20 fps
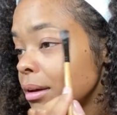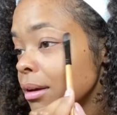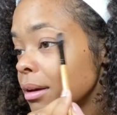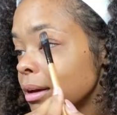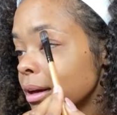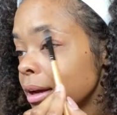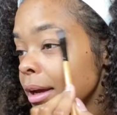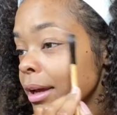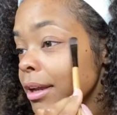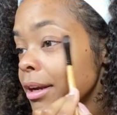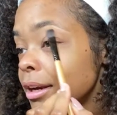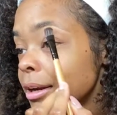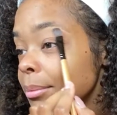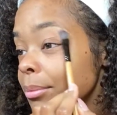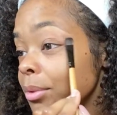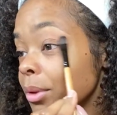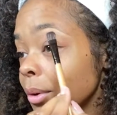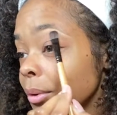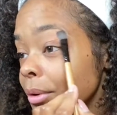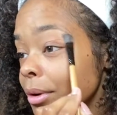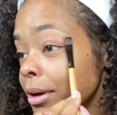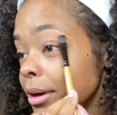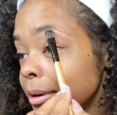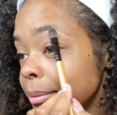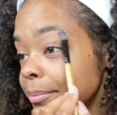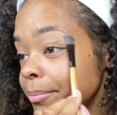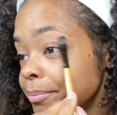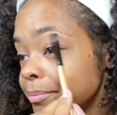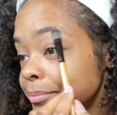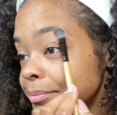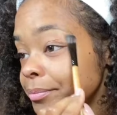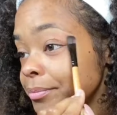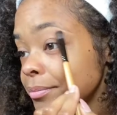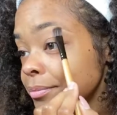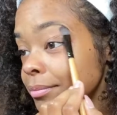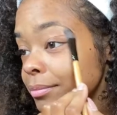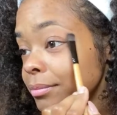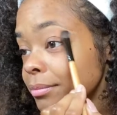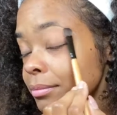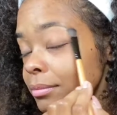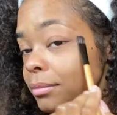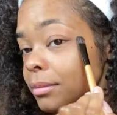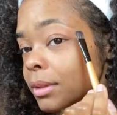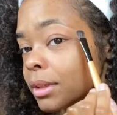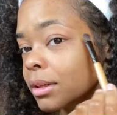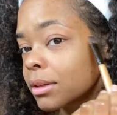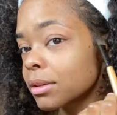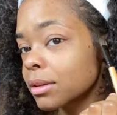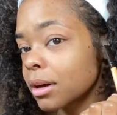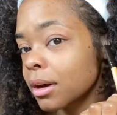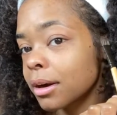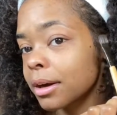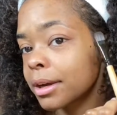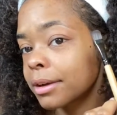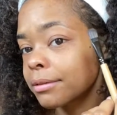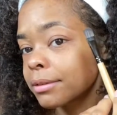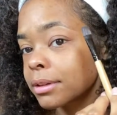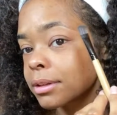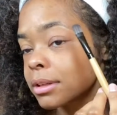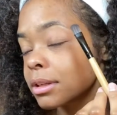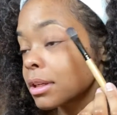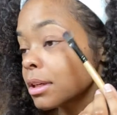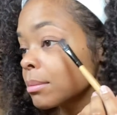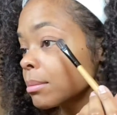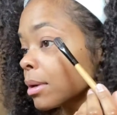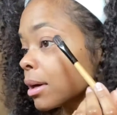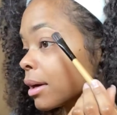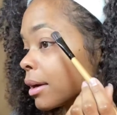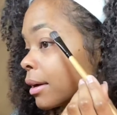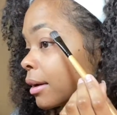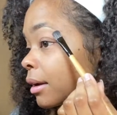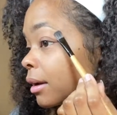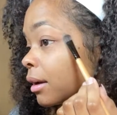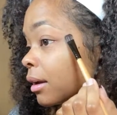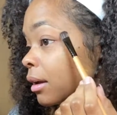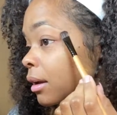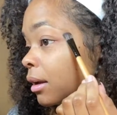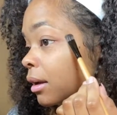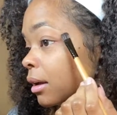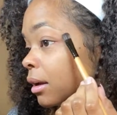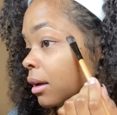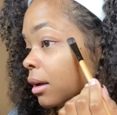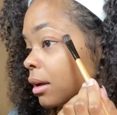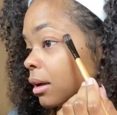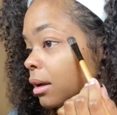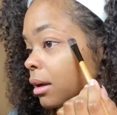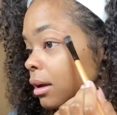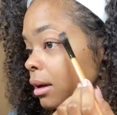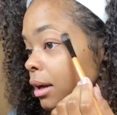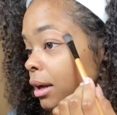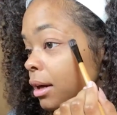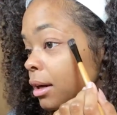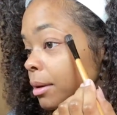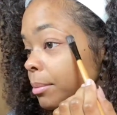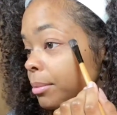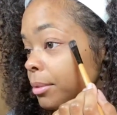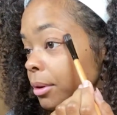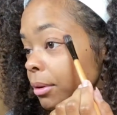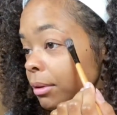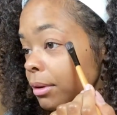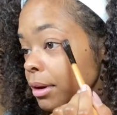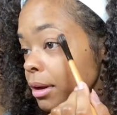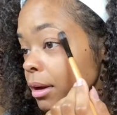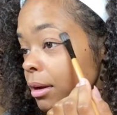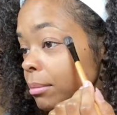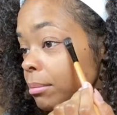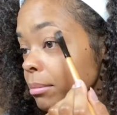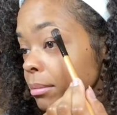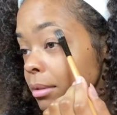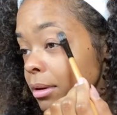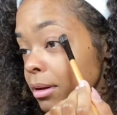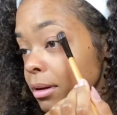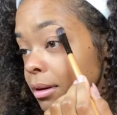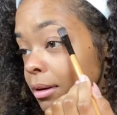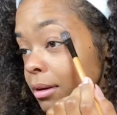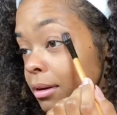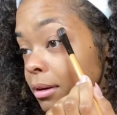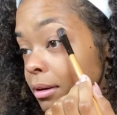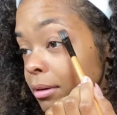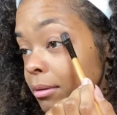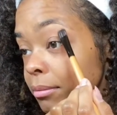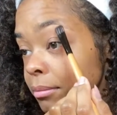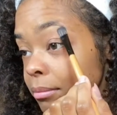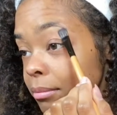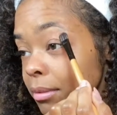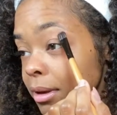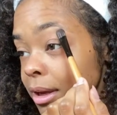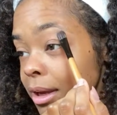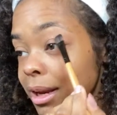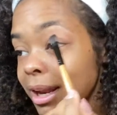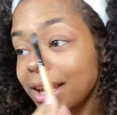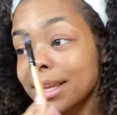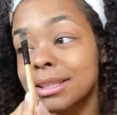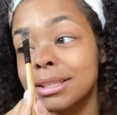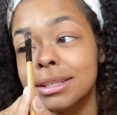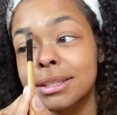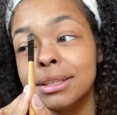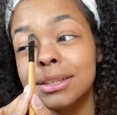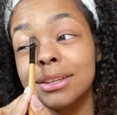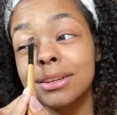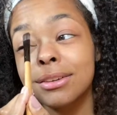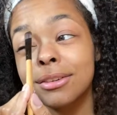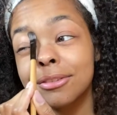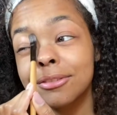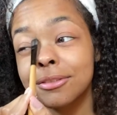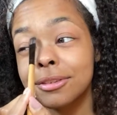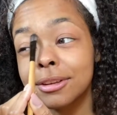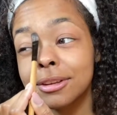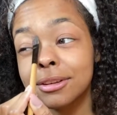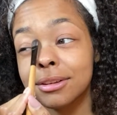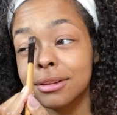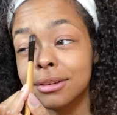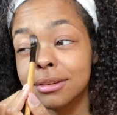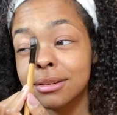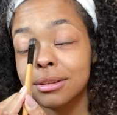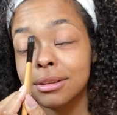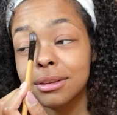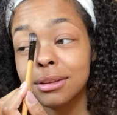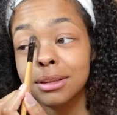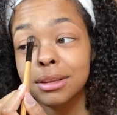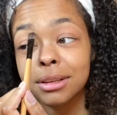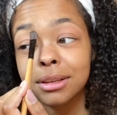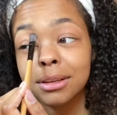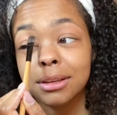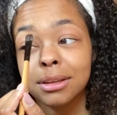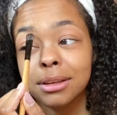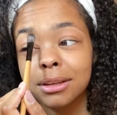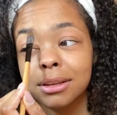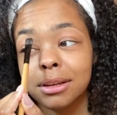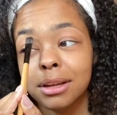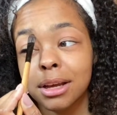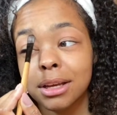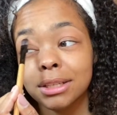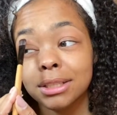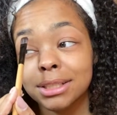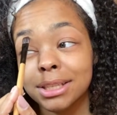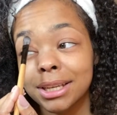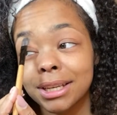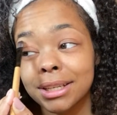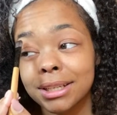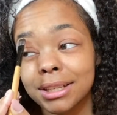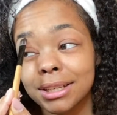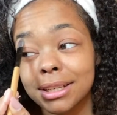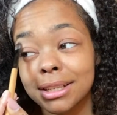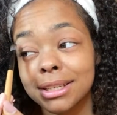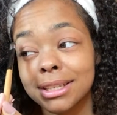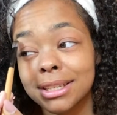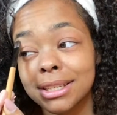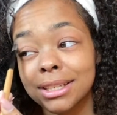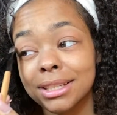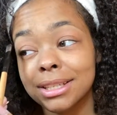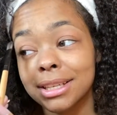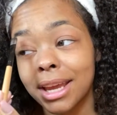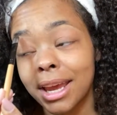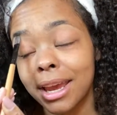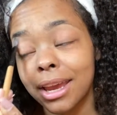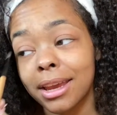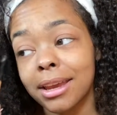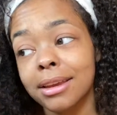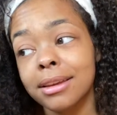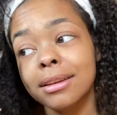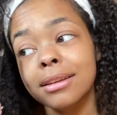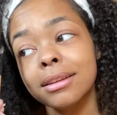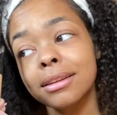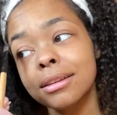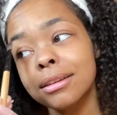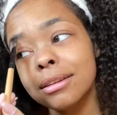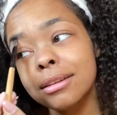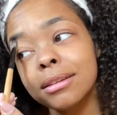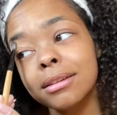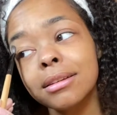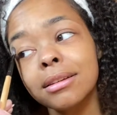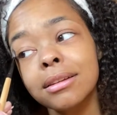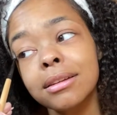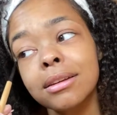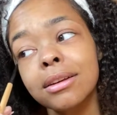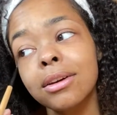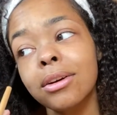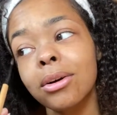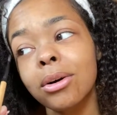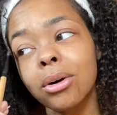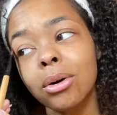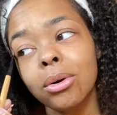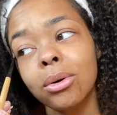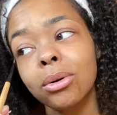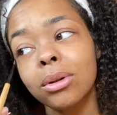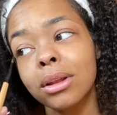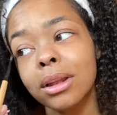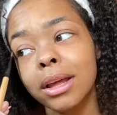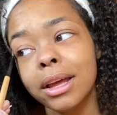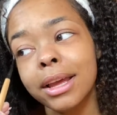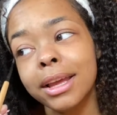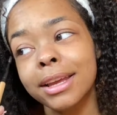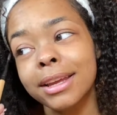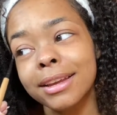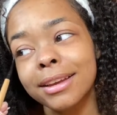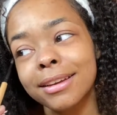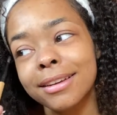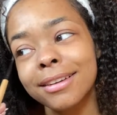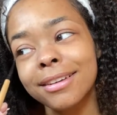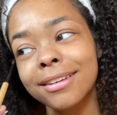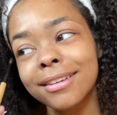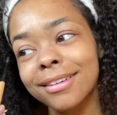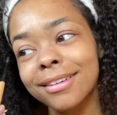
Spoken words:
I ended up throwing up. Sorry if it's TMI. I ended up throwing up, and I still feel nauseated today. A whole, like,